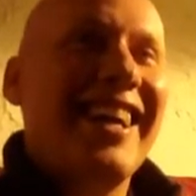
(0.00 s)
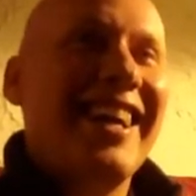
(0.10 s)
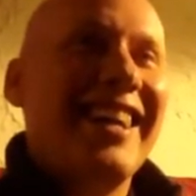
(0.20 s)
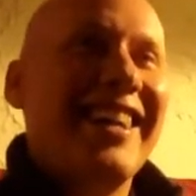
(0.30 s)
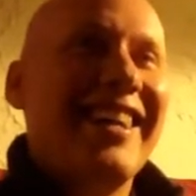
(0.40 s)

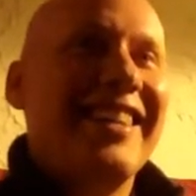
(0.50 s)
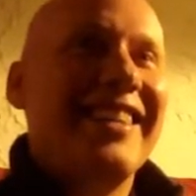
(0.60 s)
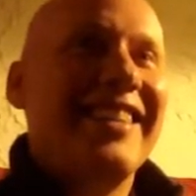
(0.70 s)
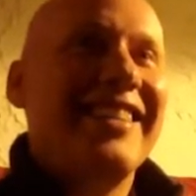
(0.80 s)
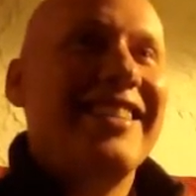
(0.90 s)

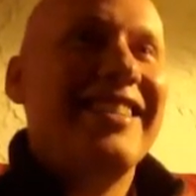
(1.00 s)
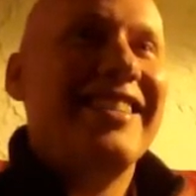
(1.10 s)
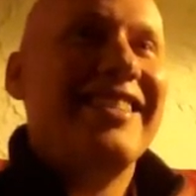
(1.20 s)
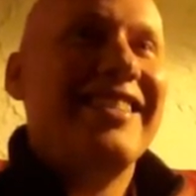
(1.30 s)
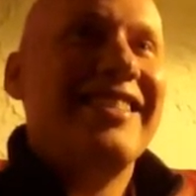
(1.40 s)

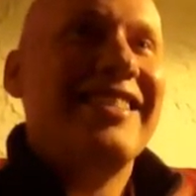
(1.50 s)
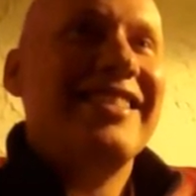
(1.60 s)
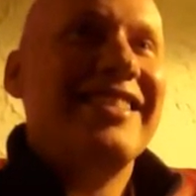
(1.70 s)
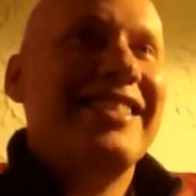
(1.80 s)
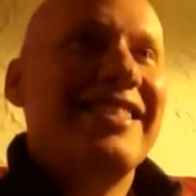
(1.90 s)

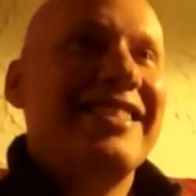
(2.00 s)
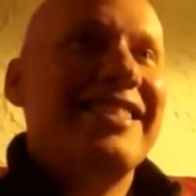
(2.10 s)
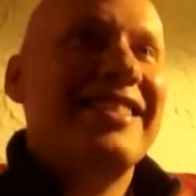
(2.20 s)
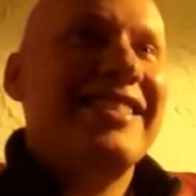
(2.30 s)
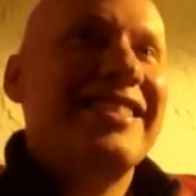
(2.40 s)

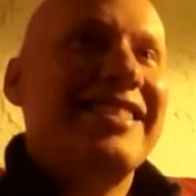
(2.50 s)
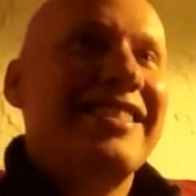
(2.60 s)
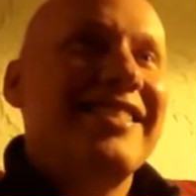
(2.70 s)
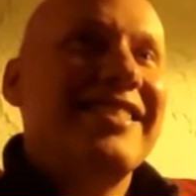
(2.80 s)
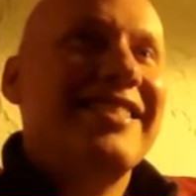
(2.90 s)

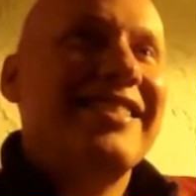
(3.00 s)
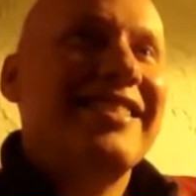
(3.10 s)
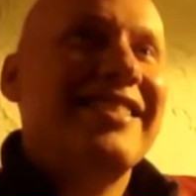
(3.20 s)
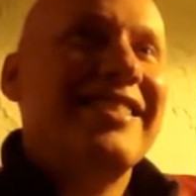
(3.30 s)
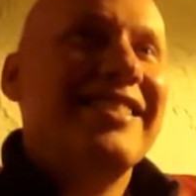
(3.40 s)

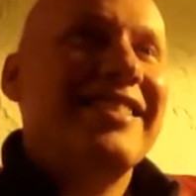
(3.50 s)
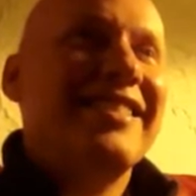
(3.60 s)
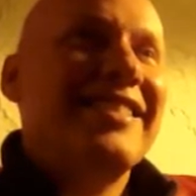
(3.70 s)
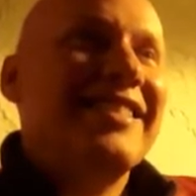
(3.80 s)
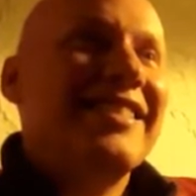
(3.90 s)

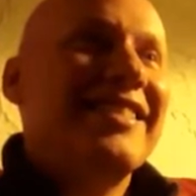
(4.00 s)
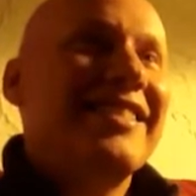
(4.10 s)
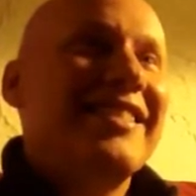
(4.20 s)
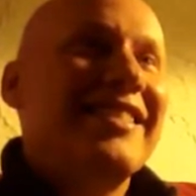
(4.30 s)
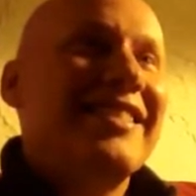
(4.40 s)

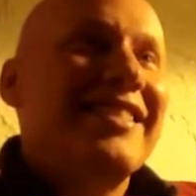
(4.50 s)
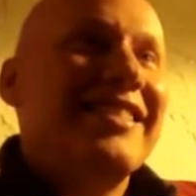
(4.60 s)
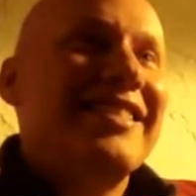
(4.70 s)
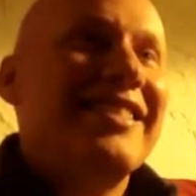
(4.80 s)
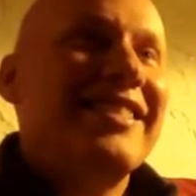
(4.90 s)

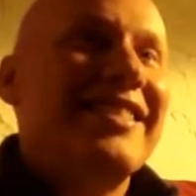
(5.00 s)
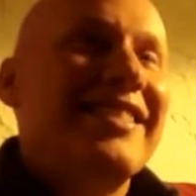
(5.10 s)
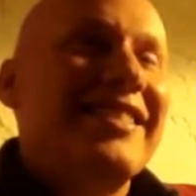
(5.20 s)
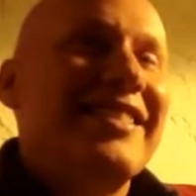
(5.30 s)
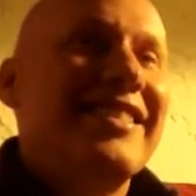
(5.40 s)

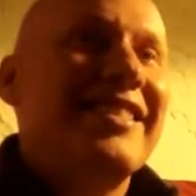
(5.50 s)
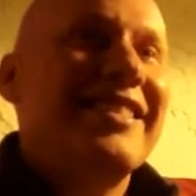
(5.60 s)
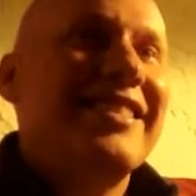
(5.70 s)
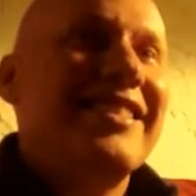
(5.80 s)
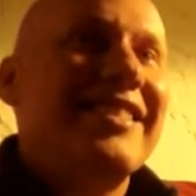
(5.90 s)

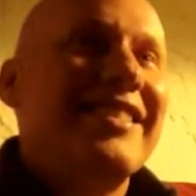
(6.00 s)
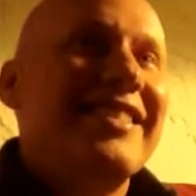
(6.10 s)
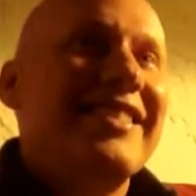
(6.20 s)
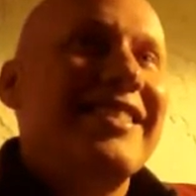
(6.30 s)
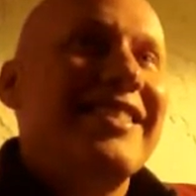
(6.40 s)

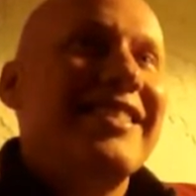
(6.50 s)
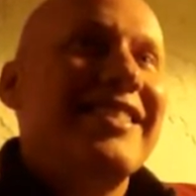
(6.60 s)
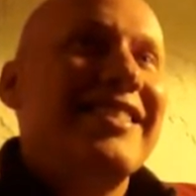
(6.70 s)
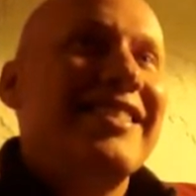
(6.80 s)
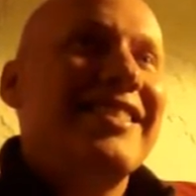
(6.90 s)

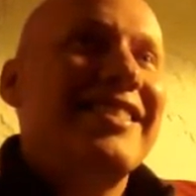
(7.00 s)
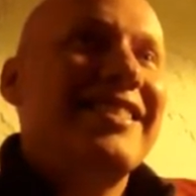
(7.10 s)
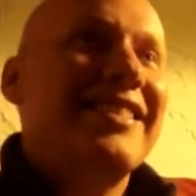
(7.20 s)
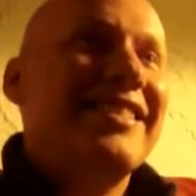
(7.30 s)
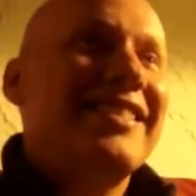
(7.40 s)

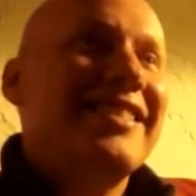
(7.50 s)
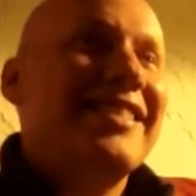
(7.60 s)
(no one is talking)